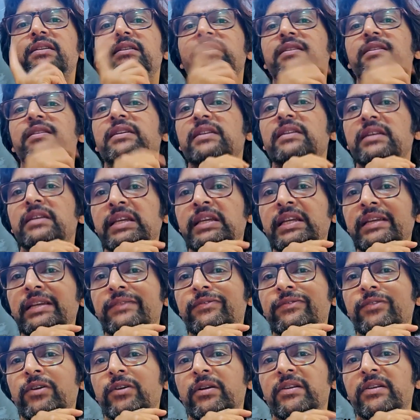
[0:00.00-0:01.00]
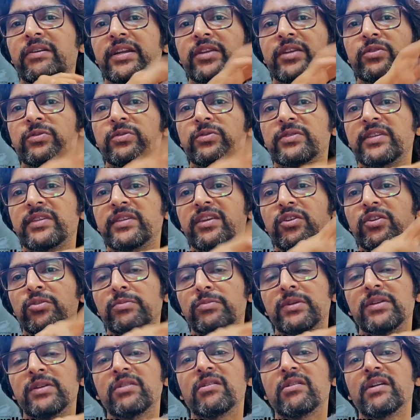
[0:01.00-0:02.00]
the need for reducing
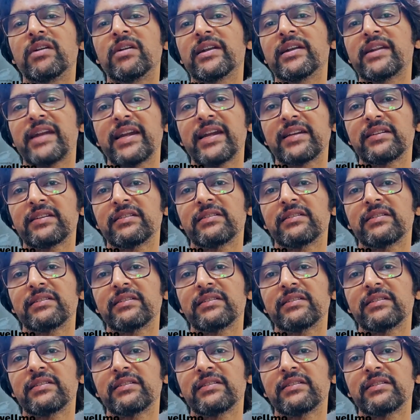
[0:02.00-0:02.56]
human contact,